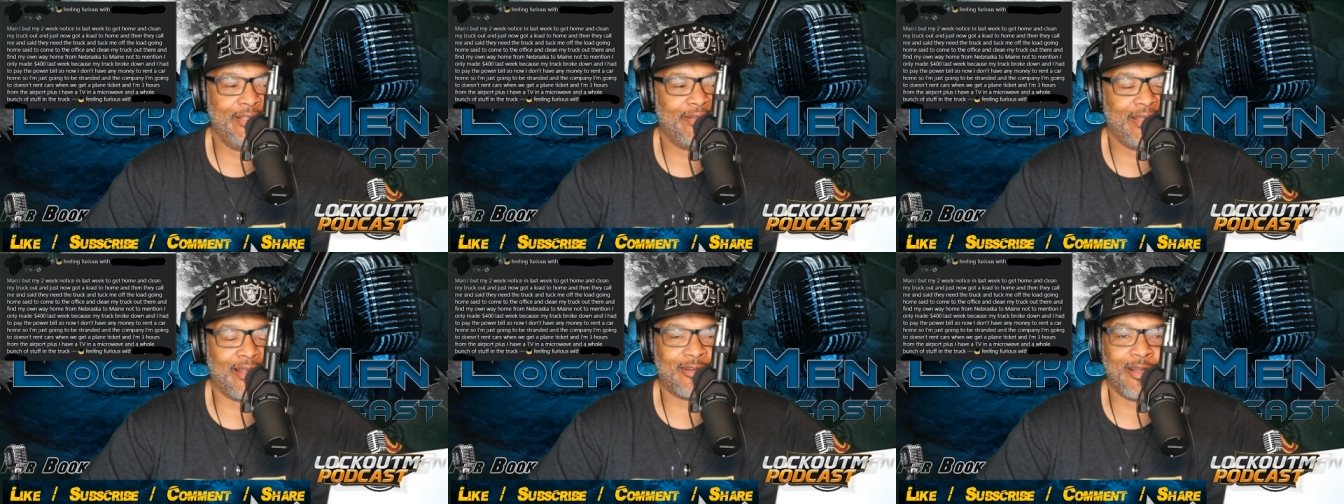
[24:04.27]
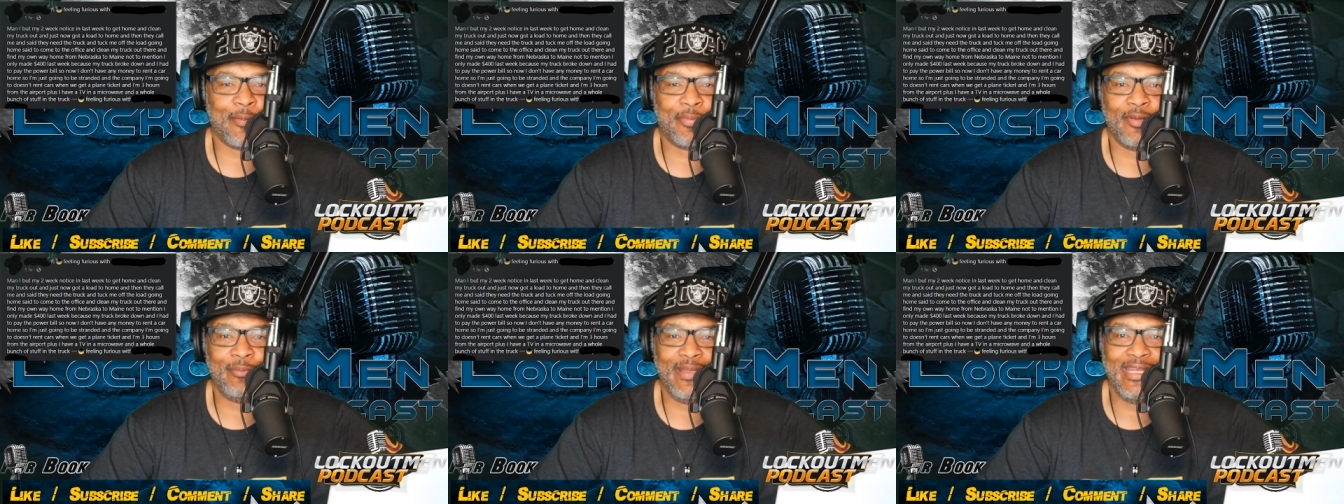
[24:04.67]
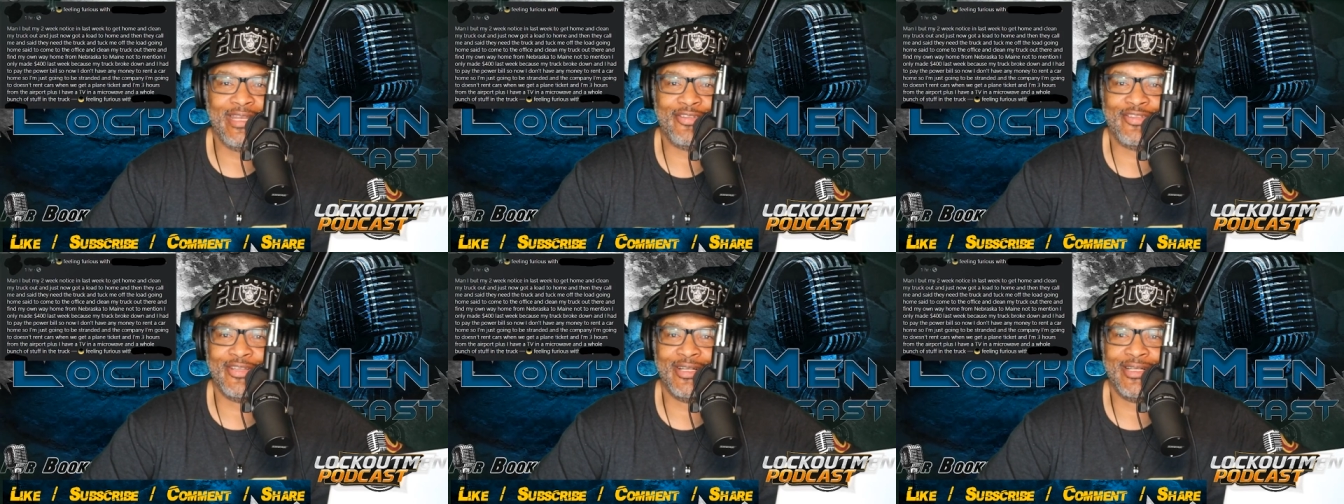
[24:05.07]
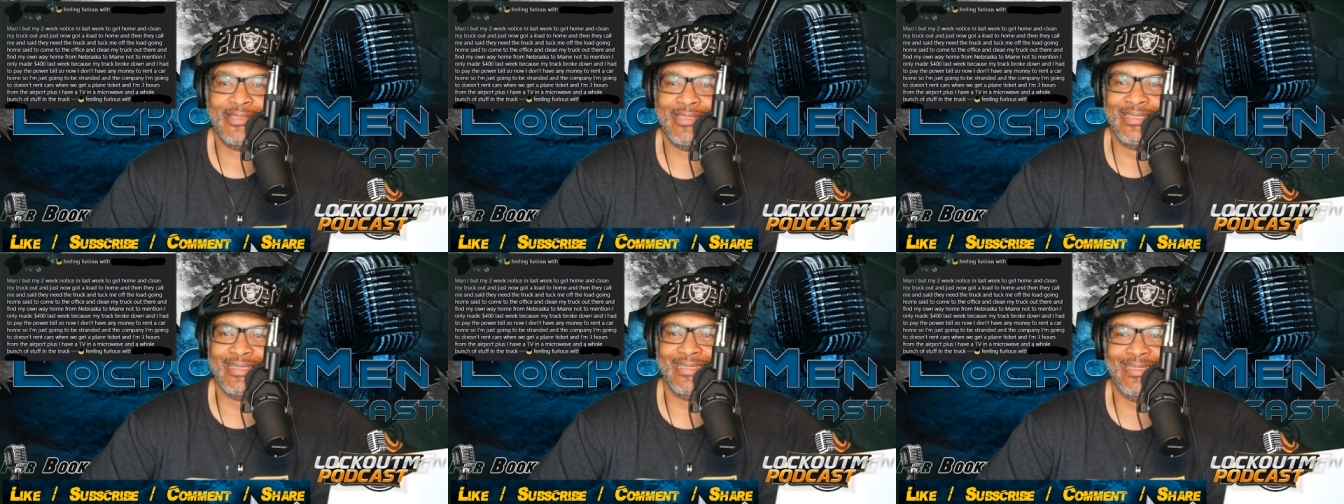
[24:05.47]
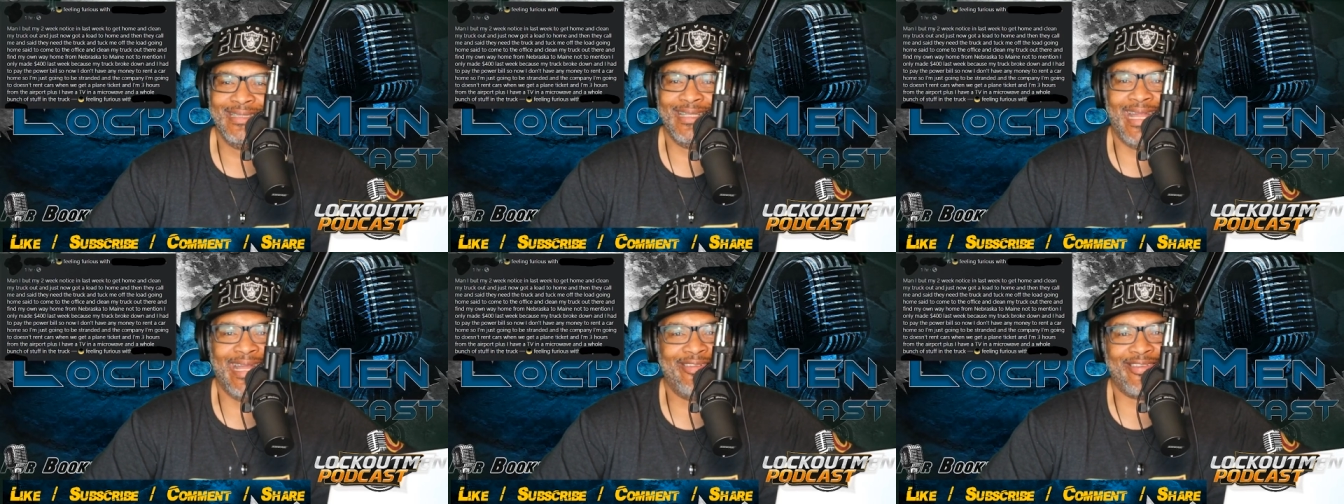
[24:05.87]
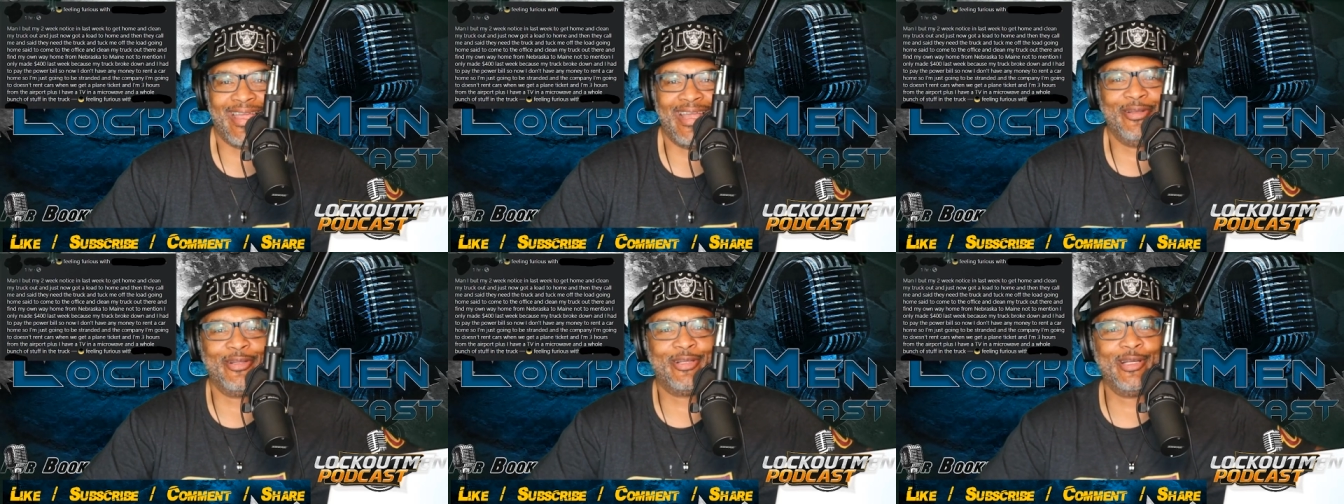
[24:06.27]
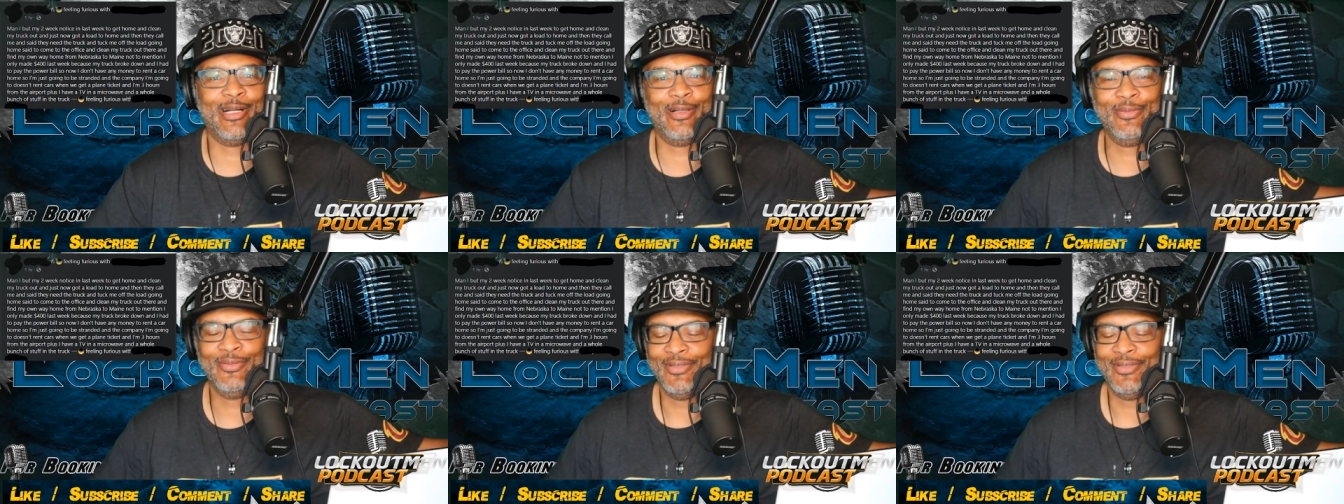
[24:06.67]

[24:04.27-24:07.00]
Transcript: got a couple of minutes, y'all. It ain't time to go.